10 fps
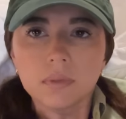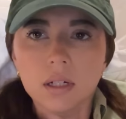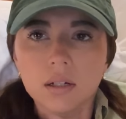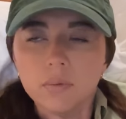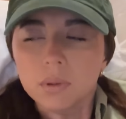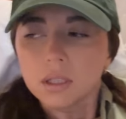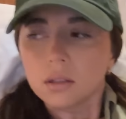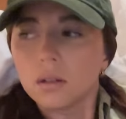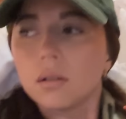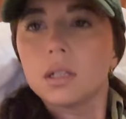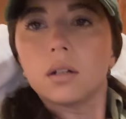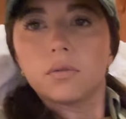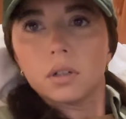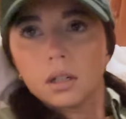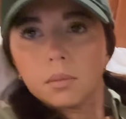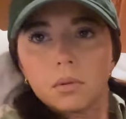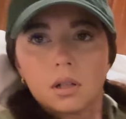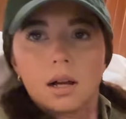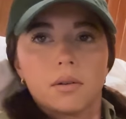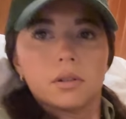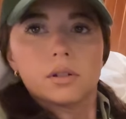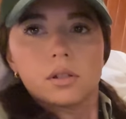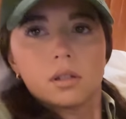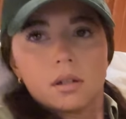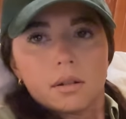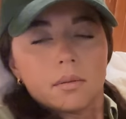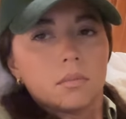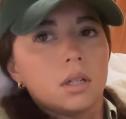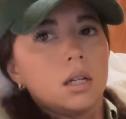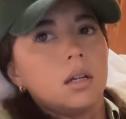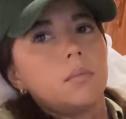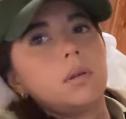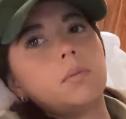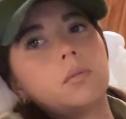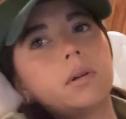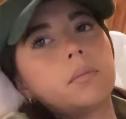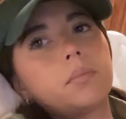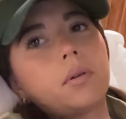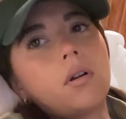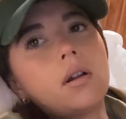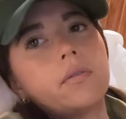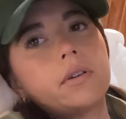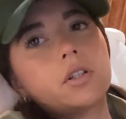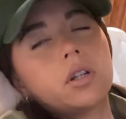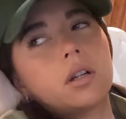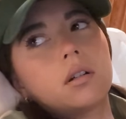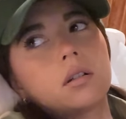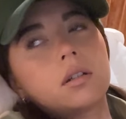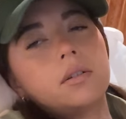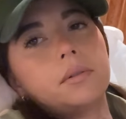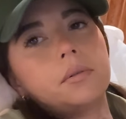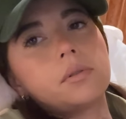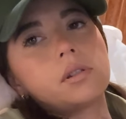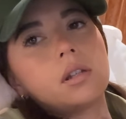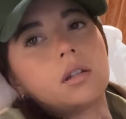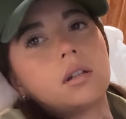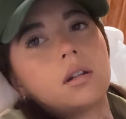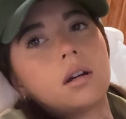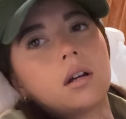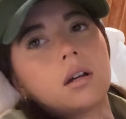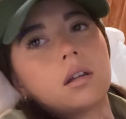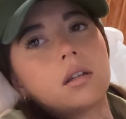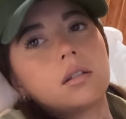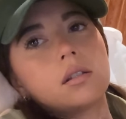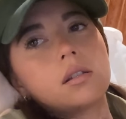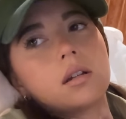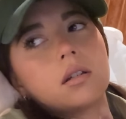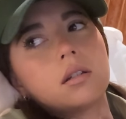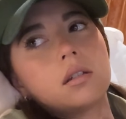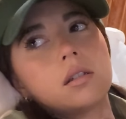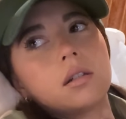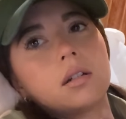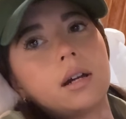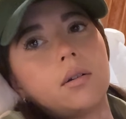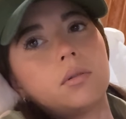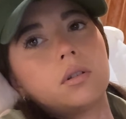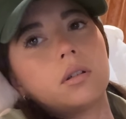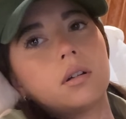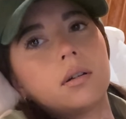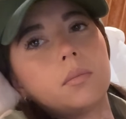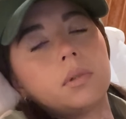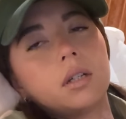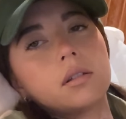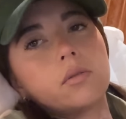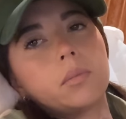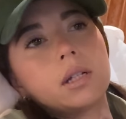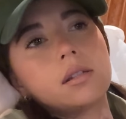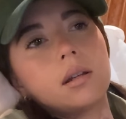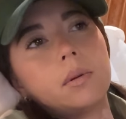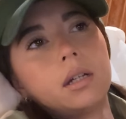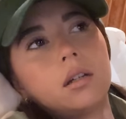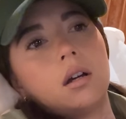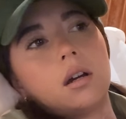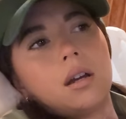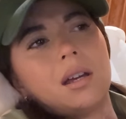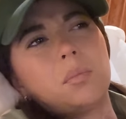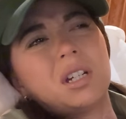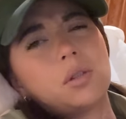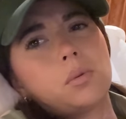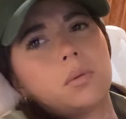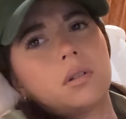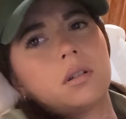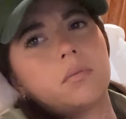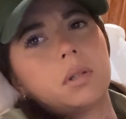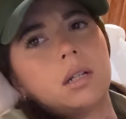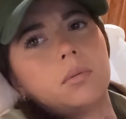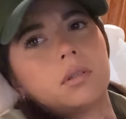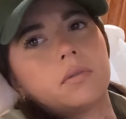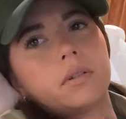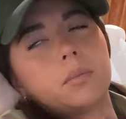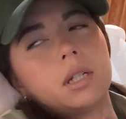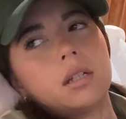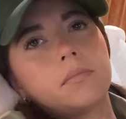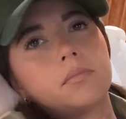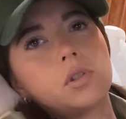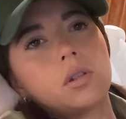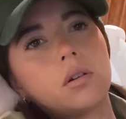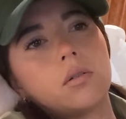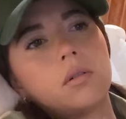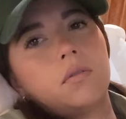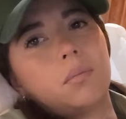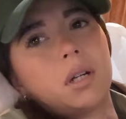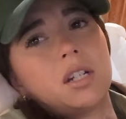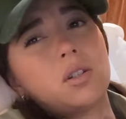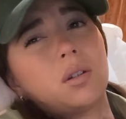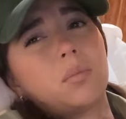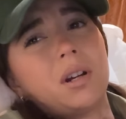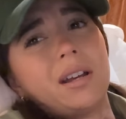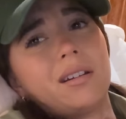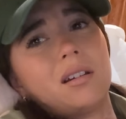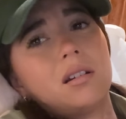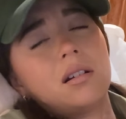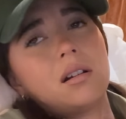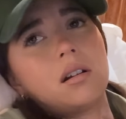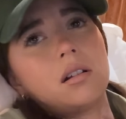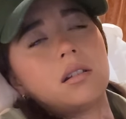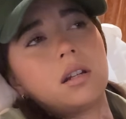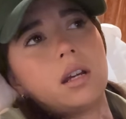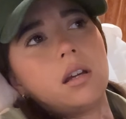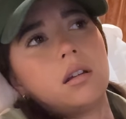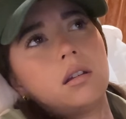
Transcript: I've been at the hotel for a couple hours. Um, people went piranha fishing and on canoes, and I decided to sit it out um, because of my stomach uh, and because we wouldn't have been able to film it. So Flip and I just took a break uh, today